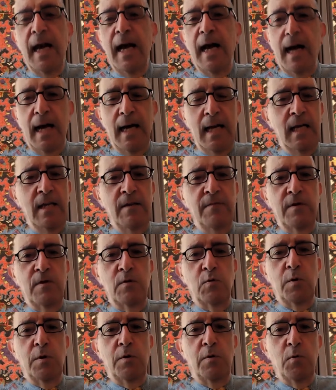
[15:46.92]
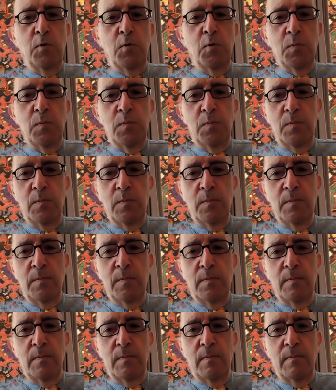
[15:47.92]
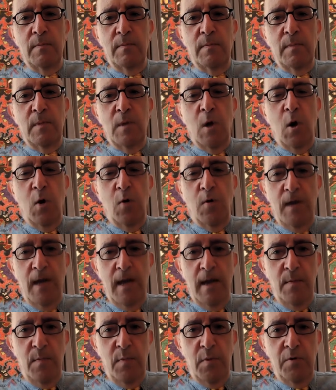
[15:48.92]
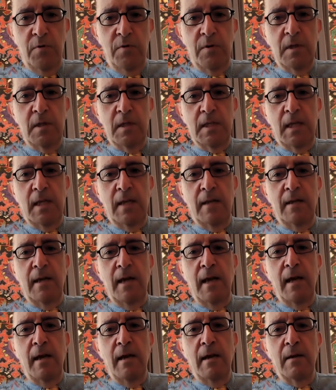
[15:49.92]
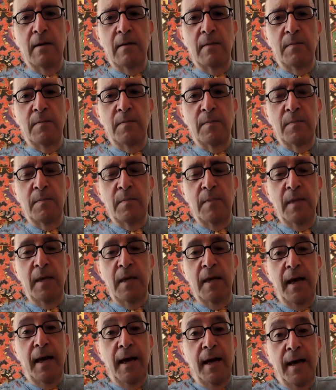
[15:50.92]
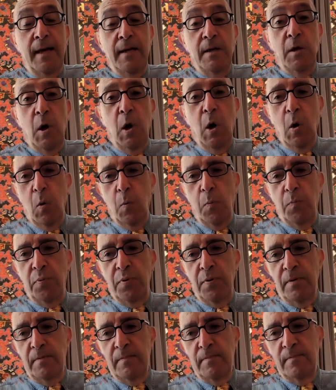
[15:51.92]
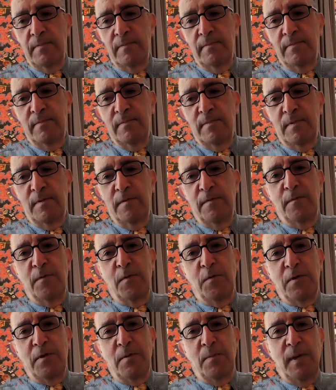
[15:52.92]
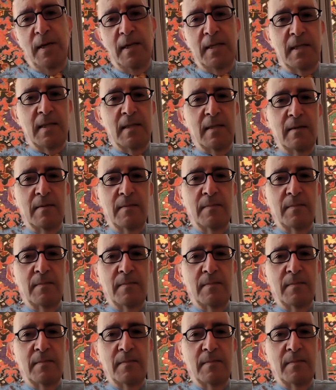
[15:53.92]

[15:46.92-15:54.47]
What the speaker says: I leave it with you on Labor Sunday and hope for the best.